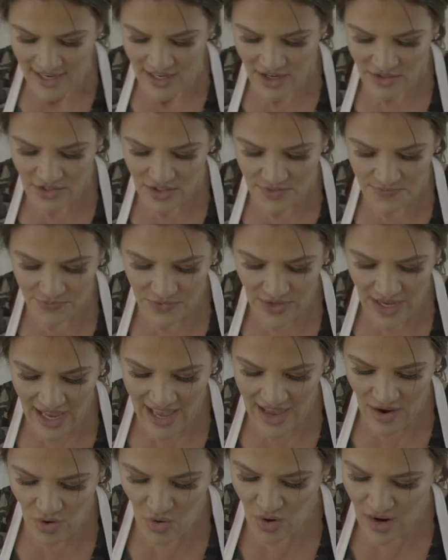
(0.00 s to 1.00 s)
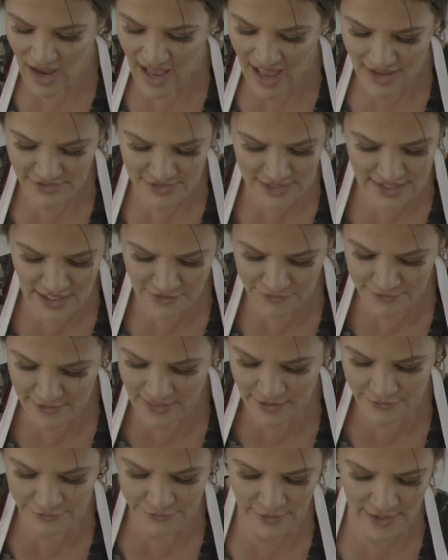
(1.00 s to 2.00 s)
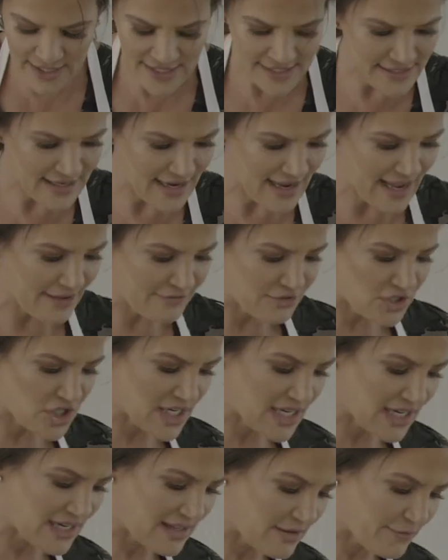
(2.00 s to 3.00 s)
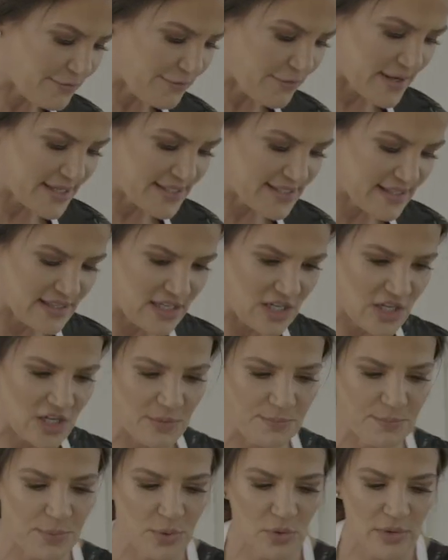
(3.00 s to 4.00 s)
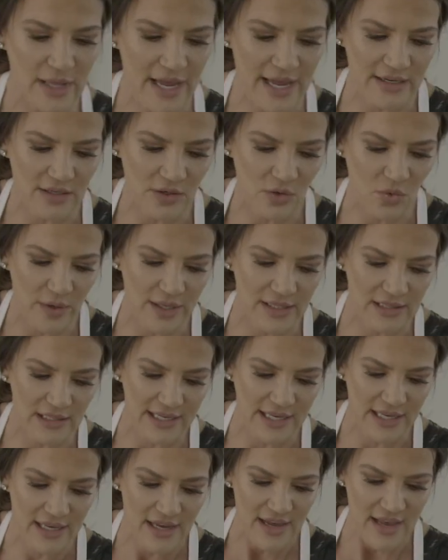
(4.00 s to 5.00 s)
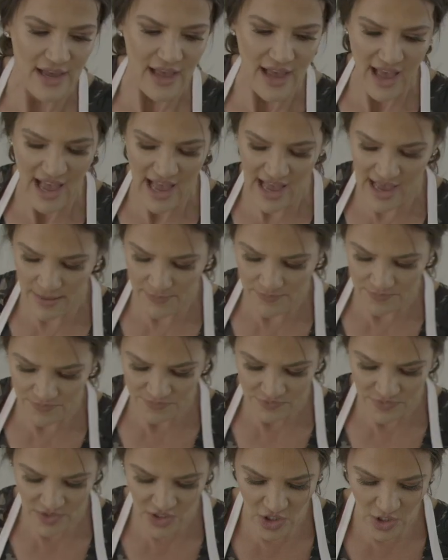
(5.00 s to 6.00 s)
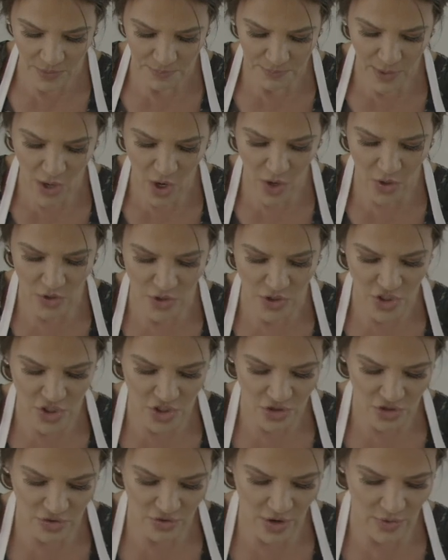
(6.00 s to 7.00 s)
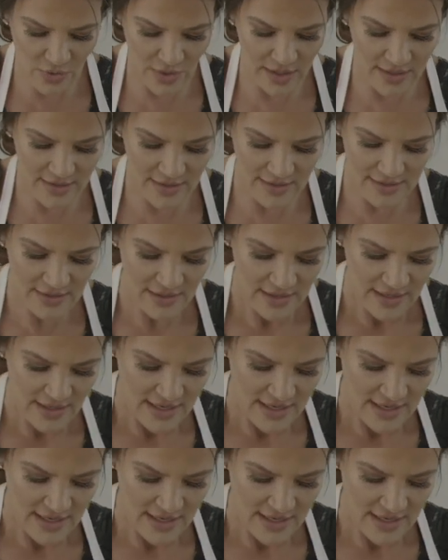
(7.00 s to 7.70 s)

have stuff in the freezer. Have chicken in the freezer that you can pull out and quickly, poach, throw in.